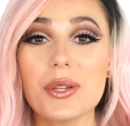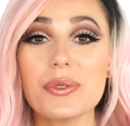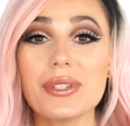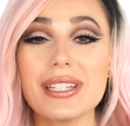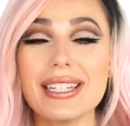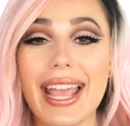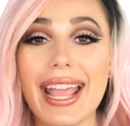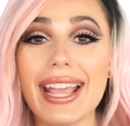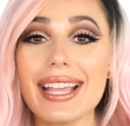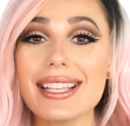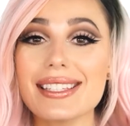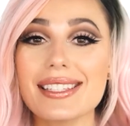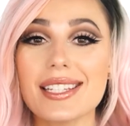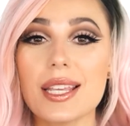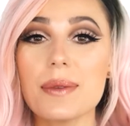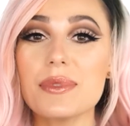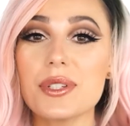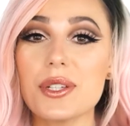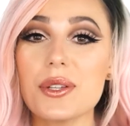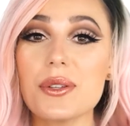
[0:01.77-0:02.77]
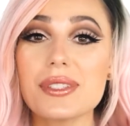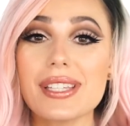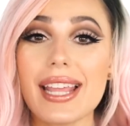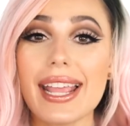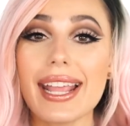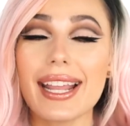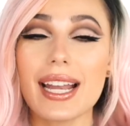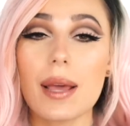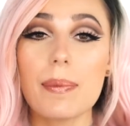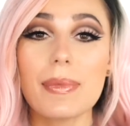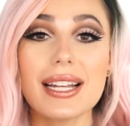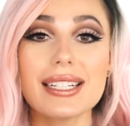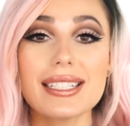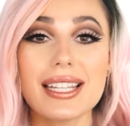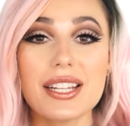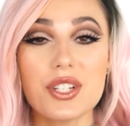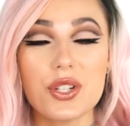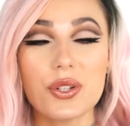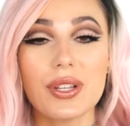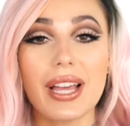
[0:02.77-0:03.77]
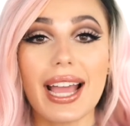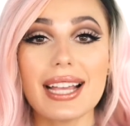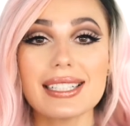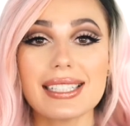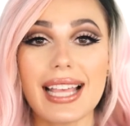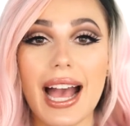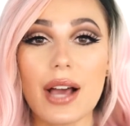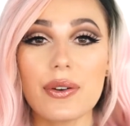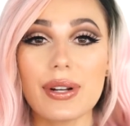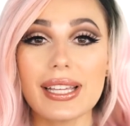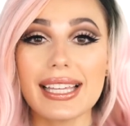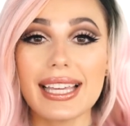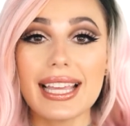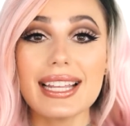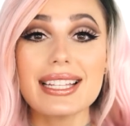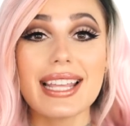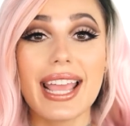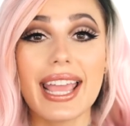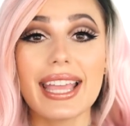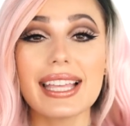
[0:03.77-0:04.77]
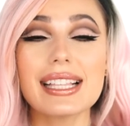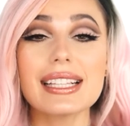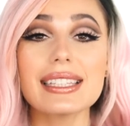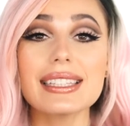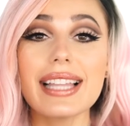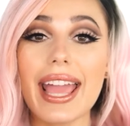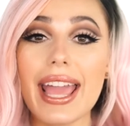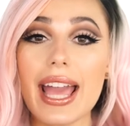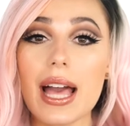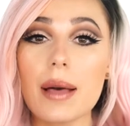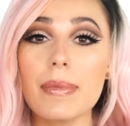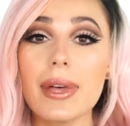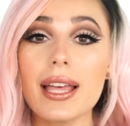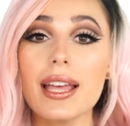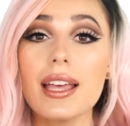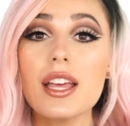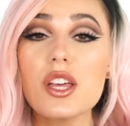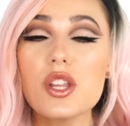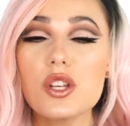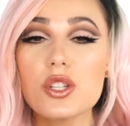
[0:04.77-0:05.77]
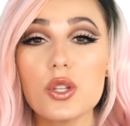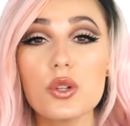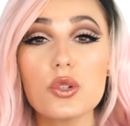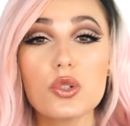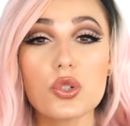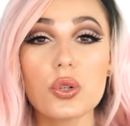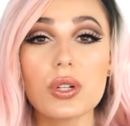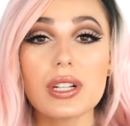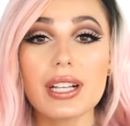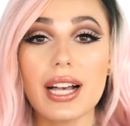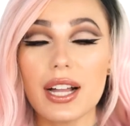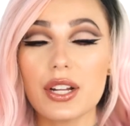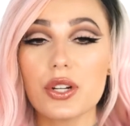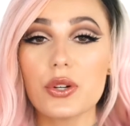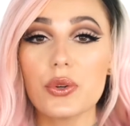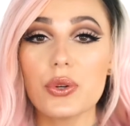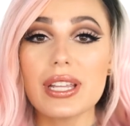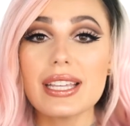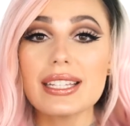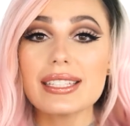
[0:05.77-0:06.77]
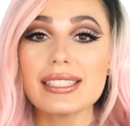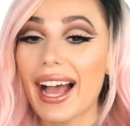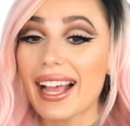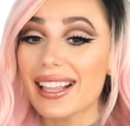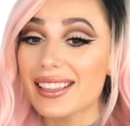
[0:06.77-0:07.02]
So today is Tip Tuesday and I'm going to teach you guys how to get a glam neutral cut crease.